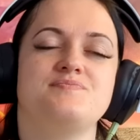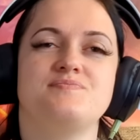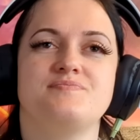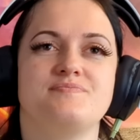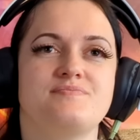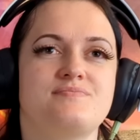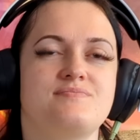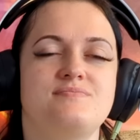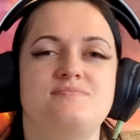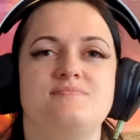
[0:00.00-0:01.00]

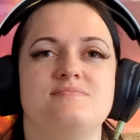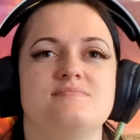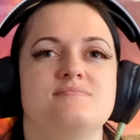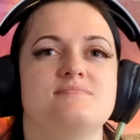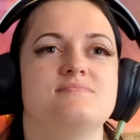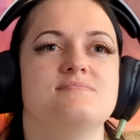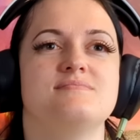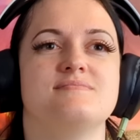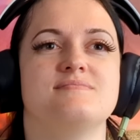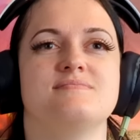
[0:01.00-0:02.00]

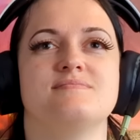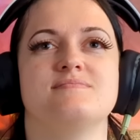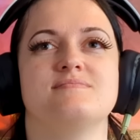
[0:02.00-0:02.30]
No words are spoken by the person on screen.